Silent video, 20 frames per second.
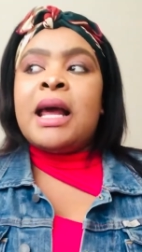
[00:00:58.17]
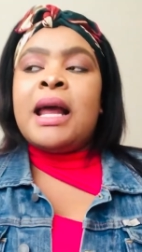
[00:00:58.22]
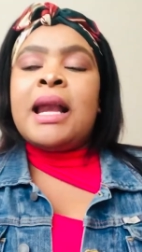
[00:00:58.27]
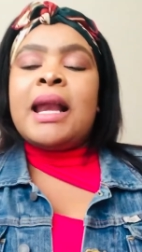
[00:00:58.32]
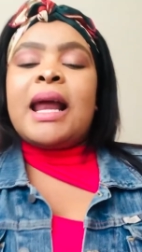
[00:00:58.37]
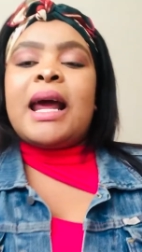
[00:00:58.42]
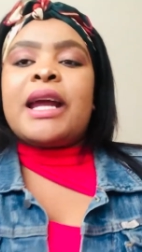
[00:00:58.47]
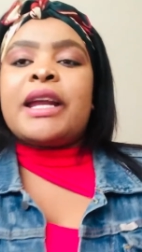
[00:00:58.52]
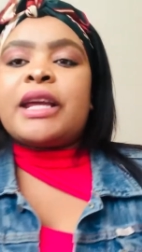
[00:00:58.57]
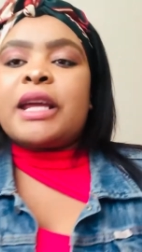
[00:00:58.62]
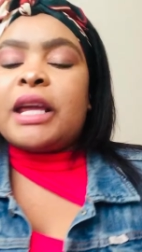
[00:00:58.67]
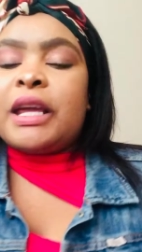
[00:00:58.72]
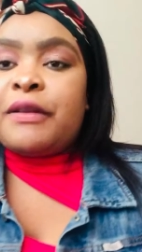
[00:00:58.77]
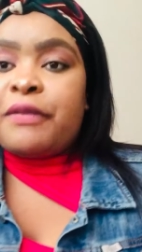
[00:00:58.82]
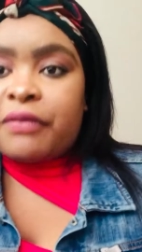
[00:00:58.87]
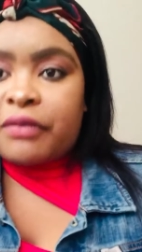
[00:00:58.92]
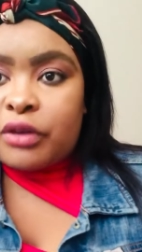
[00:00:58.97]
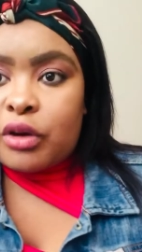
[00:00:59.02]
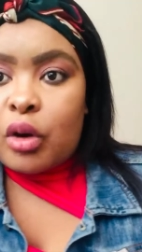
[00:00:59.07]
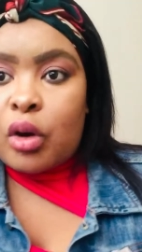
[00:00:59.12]
Like
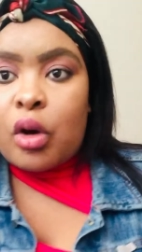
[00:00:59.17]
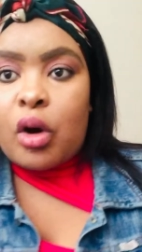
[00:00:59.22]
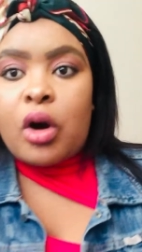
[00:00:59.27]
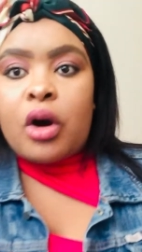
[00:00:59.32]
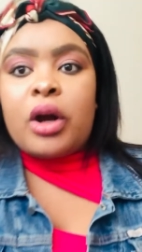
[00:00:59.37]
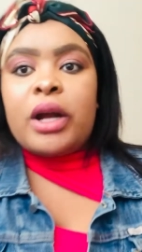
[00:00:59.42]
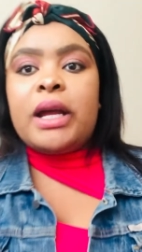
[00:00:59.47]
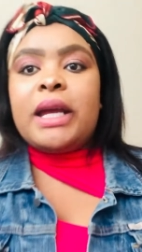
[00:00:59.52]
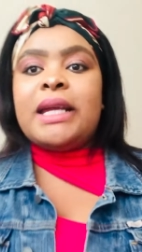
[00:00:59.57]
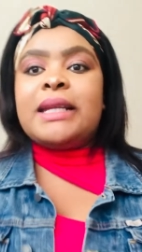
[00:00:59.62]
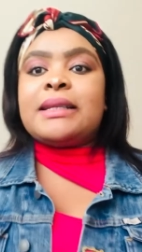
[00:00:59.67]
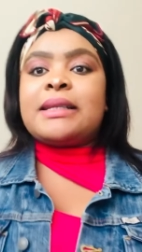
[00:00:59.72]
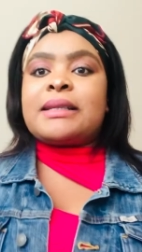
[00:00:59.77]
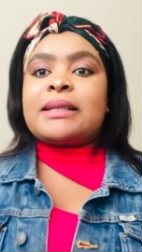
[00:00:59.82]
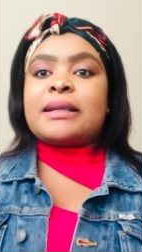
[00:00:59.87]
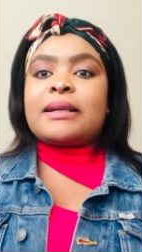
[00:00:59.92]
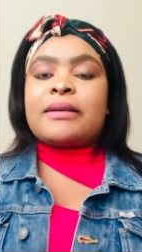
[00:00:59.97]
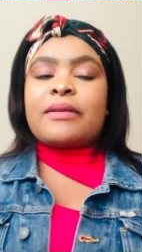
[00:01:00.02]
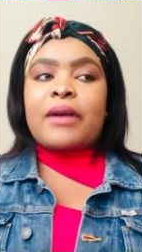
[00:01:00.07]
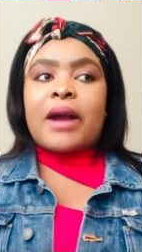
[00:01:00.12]
if your
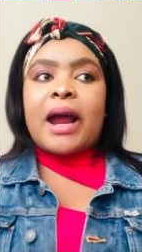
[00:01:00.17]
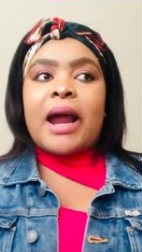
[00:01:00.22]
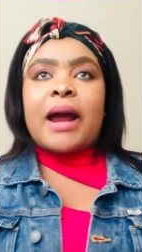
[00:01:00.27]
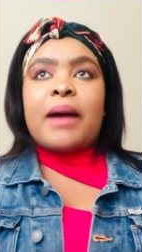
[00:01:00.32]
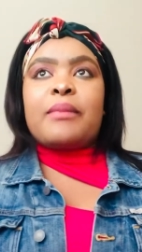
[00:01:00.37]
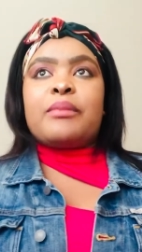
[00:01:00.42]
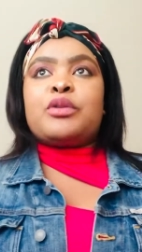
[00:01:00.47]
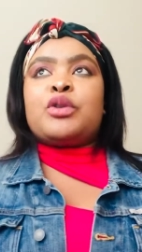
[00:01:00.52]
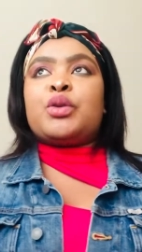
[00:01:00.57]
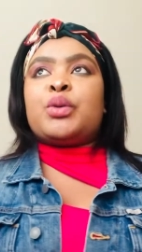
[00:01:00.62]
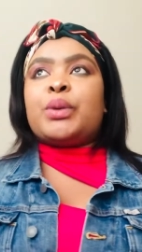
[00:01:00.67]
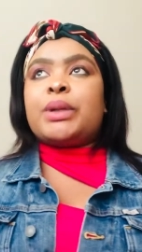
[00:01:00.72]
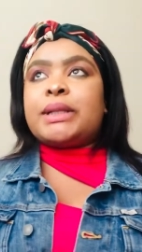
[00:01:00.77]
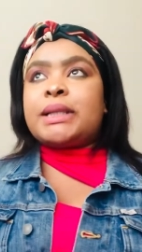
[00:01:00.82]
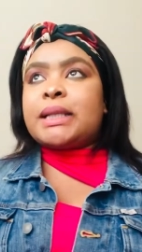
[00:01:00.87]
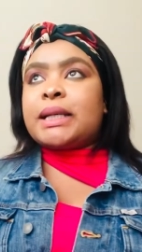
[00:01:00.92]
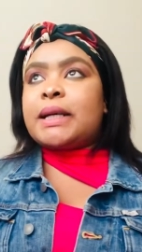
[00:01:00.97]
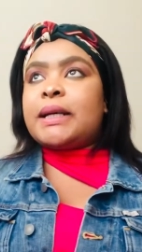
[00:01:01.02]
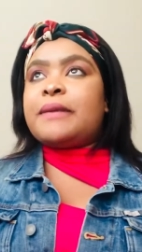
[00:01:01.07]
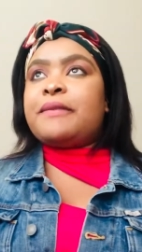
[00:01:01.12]
Instagram,
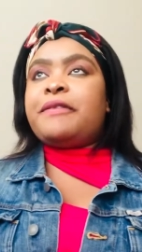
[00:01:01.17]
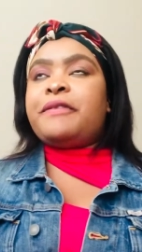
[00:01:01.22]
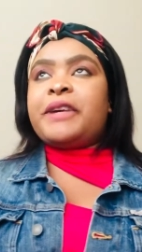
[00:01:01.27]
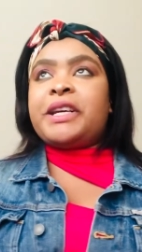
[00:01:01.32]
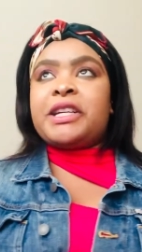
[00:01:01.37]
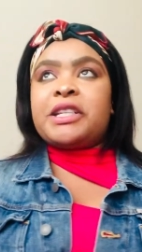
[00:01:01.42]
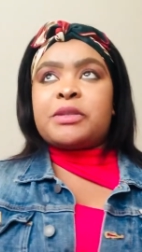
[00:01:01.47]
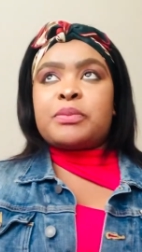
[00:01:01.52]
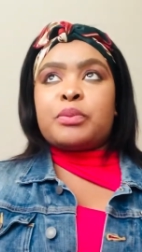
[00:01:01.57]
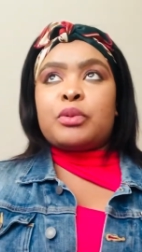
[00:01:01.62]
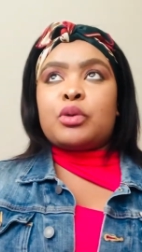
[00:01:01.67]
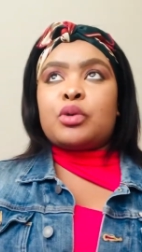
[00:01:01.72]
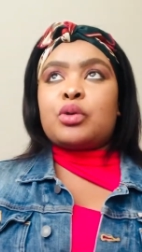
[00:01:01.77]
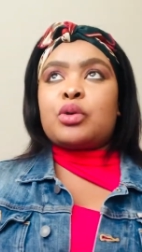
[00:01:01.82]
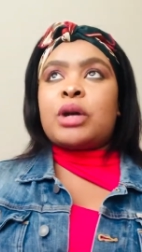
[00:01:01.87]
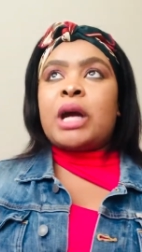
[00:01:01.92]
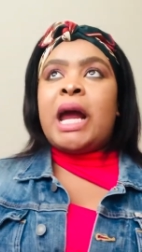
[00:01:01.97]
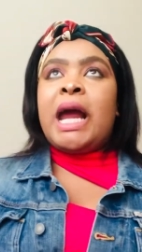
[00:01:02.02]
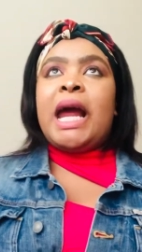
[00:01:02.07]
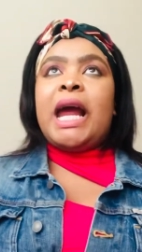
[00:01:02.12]
Twitter,
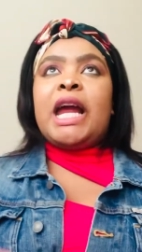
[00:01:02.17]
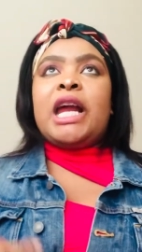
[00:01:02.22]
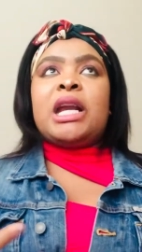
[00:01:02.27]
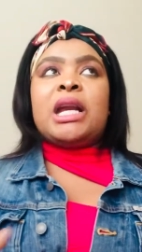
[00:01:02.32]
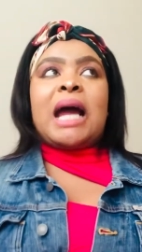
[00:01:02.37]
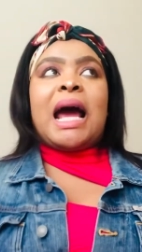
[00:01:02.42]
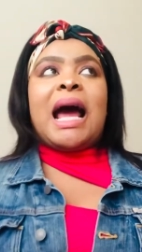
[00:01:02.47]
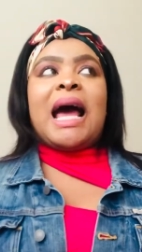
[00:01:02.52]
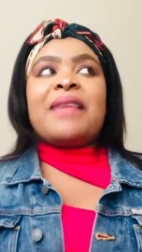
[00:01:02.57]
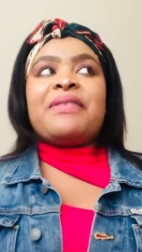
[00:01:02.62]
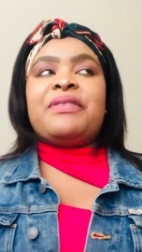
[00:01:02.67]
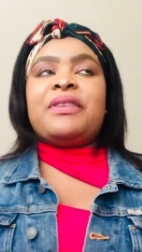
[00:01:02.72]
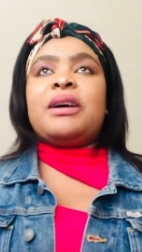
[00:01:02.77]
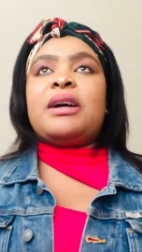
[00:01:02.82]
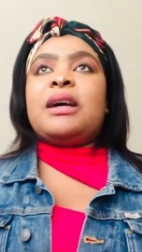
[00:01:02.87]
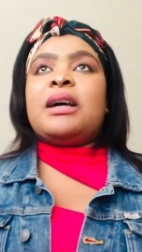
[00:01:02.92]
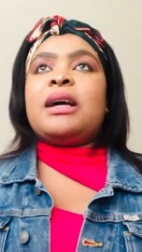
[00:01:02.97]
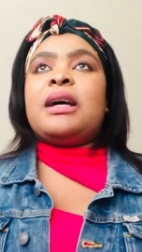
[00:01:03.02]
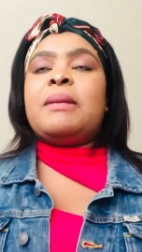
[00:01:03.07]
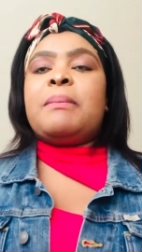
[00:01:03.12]
Facebook and
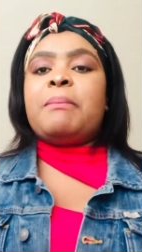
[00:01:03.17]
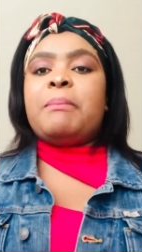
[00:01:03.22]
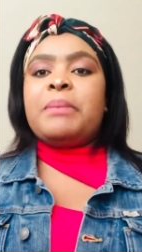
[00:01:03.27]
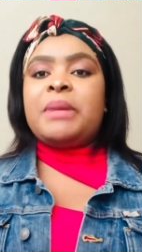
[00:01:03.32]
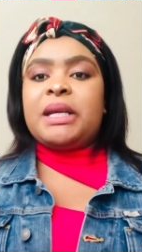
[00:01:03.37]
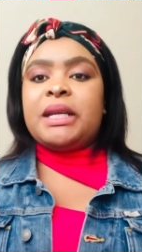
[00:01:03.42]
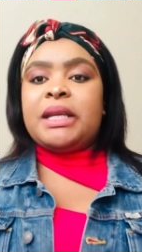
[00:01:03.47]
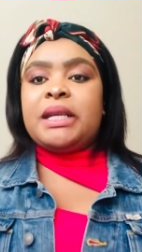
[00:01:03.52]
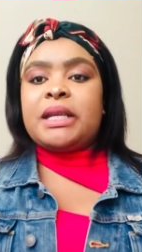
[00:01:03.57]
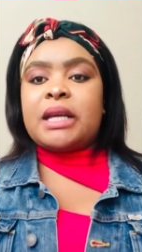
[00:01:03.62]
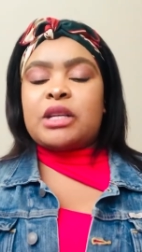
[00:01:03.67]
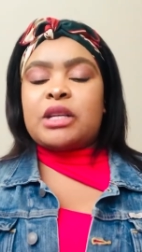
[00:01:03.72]
other media,